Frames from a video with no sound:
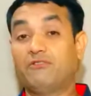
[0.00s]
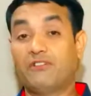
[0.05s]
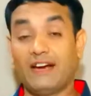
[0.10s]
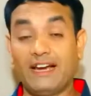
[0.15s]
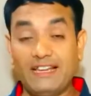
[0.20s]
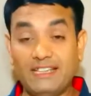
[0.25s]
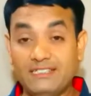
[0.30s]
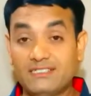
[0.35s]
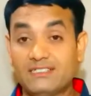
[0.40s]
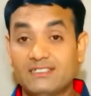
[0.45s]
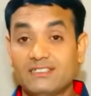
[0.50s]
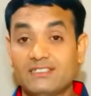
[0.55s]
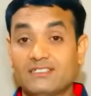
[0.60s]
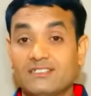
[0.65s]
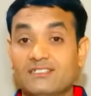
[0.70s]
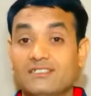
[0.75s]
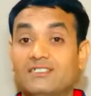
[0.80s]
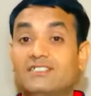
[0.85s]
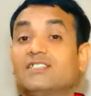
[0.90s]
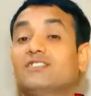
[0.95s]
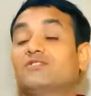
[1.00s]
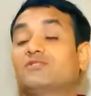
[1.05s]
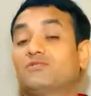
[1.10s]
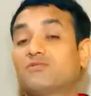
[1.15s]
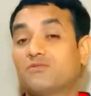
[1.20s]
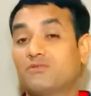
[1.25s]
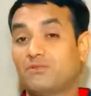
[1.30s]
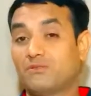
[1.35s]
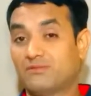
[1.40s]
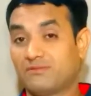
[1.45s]
advise
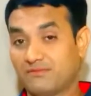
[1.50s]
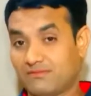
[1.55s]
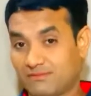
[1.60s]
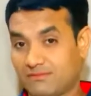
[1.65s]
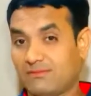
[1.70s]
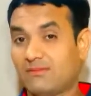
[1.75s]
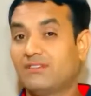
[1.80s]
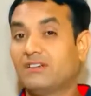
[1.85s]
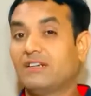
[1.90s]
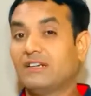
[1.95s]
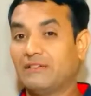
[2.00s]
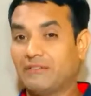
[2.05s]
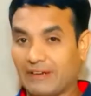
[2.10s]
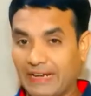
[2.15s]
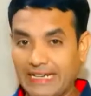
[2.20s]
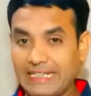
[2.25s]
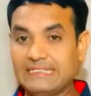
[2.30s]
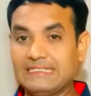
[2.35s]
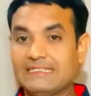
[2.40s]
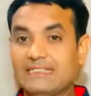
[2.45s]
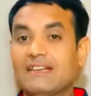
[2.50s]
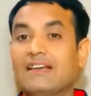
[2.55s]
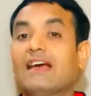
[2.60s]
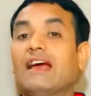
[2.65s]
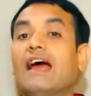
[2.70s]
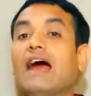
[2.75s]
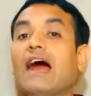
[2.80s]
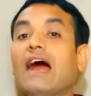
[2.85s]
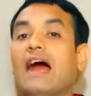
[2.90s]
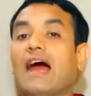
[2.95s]
just to revise
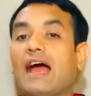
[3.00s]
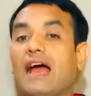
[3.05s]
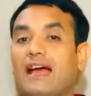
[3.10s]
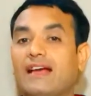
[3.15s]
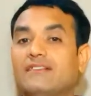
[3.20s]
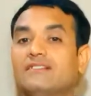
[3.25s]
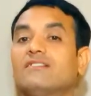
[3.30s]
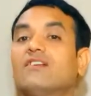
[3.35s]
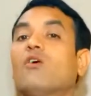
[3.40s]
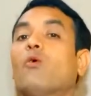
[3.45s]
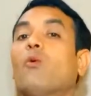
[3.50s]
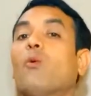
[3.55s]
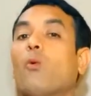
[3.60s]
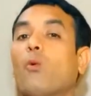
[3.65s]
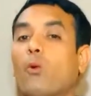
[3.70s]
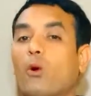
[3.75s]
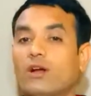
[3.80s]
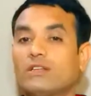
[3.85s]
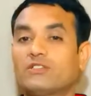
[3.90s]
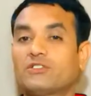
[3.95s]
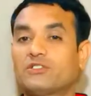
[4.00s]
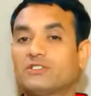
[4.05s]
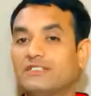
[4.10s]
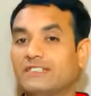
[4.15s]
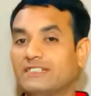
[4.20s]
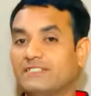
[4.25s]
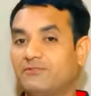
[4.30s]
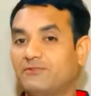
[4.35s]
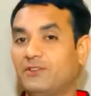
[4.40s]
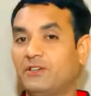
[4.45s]
and watch
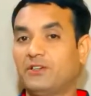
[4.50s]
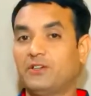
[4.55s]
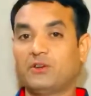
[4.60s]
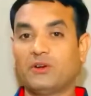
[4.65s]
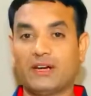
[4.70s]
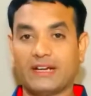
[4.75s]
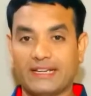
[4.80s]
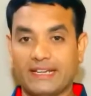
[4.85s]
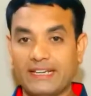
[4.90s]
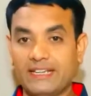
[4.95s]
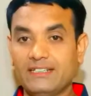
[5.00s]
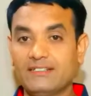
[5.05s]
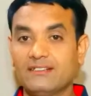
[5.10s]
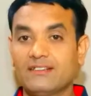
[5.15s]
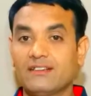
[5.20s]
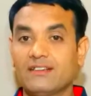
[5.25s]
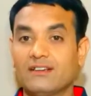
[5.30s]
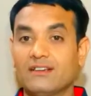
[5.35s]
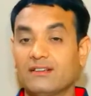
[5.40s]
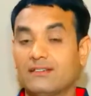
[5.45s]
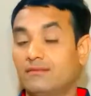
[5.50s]
this video again.